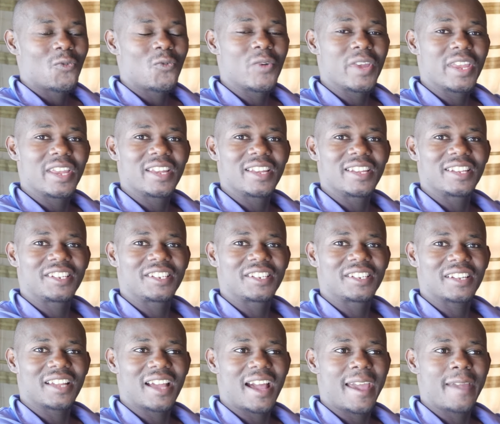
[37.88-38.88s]

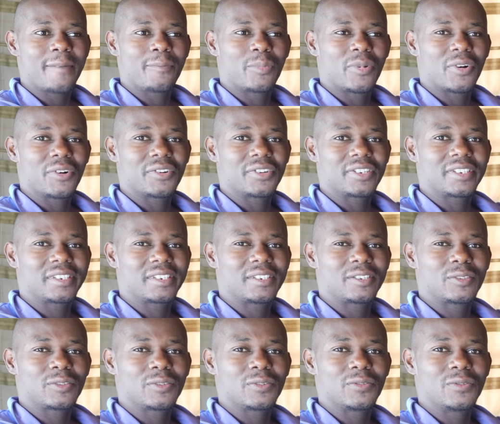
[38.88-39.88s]
which I bought
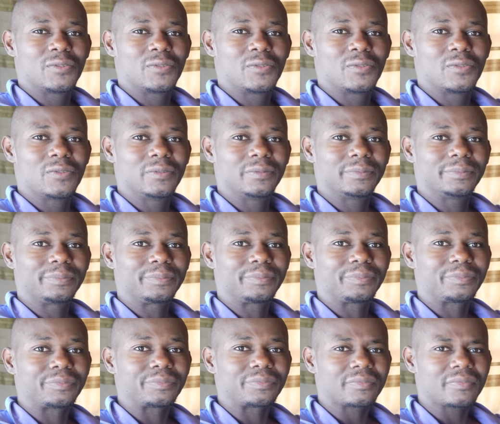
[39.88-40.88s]
two
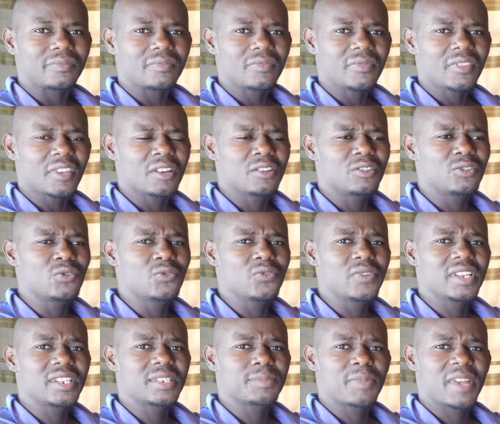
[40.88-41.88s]
two
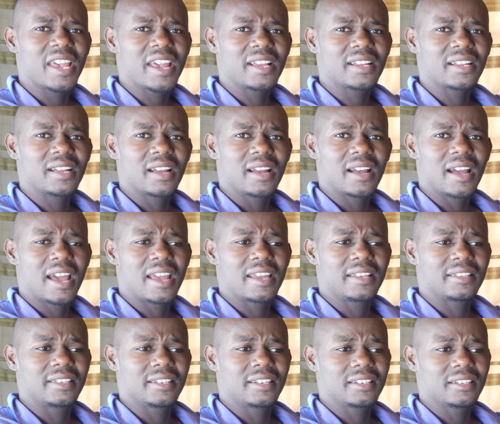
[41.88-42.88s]
weeks back I
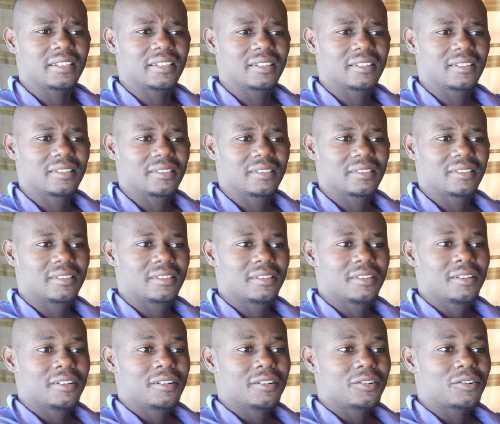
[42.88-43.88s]
think
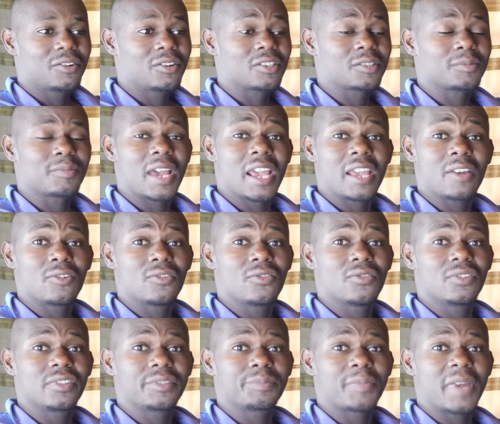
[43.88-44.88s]
because my
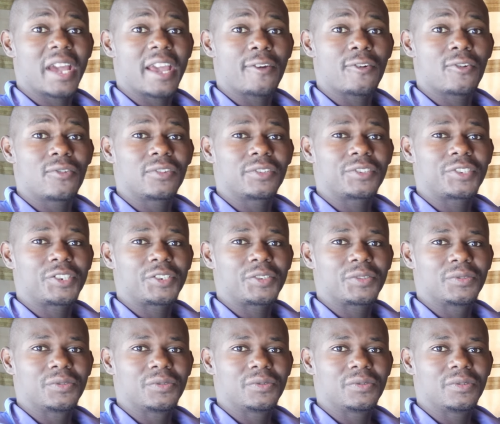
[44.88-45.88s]
old my old
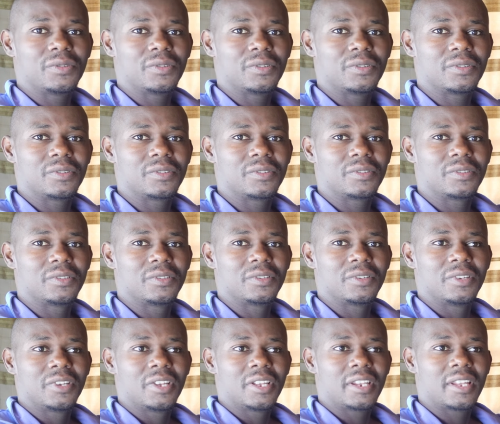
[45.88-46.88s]
shoe
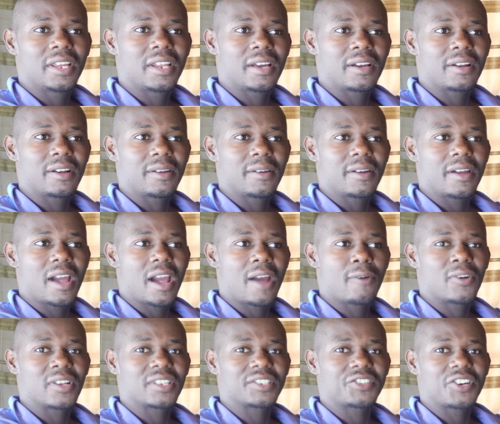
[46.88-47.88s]
that I, I
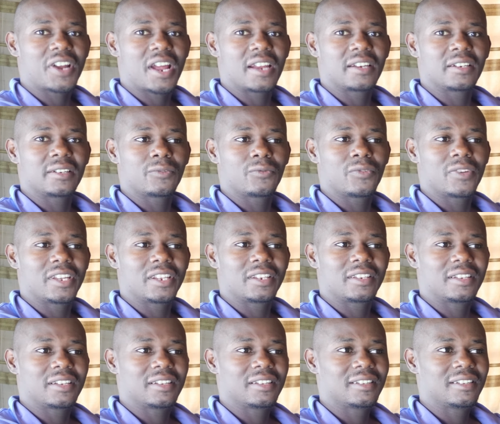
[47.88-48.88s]
was running with